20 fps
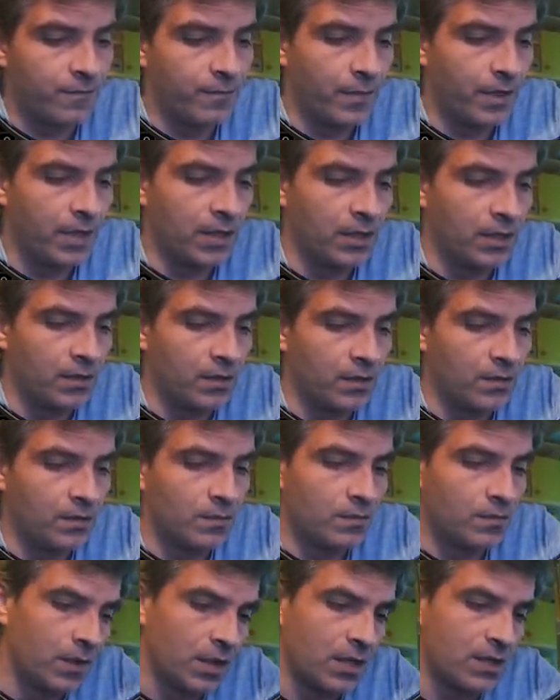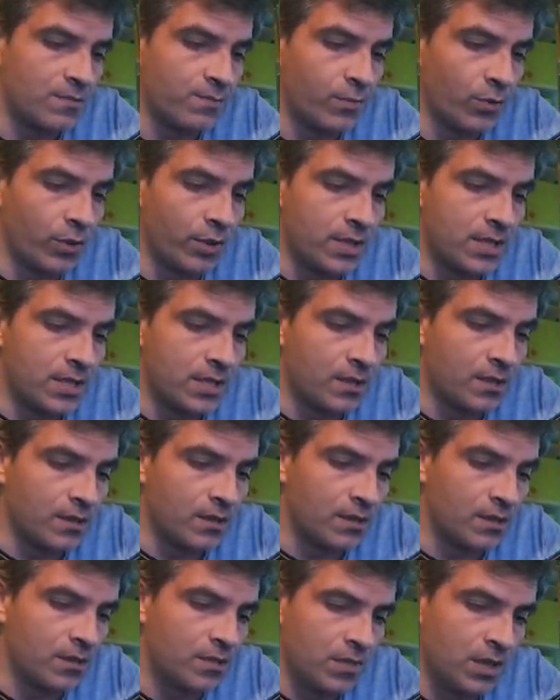many exploits
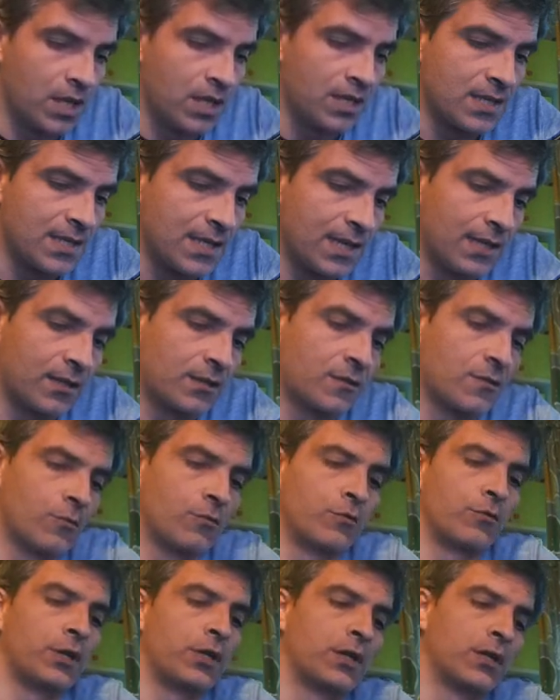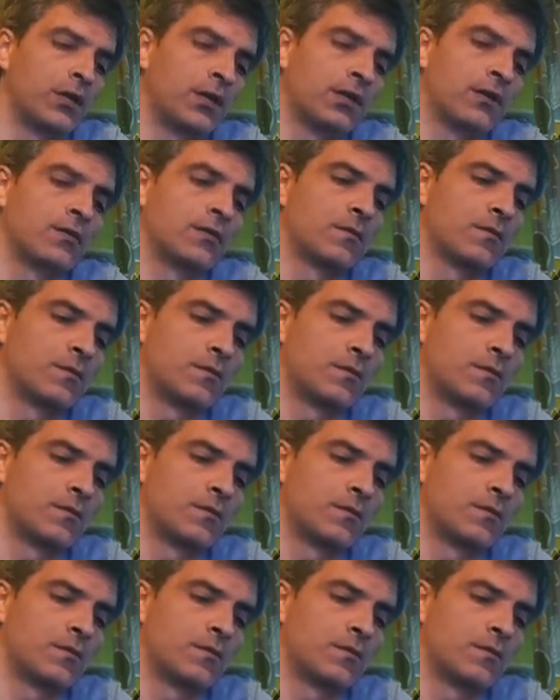and things that ruin the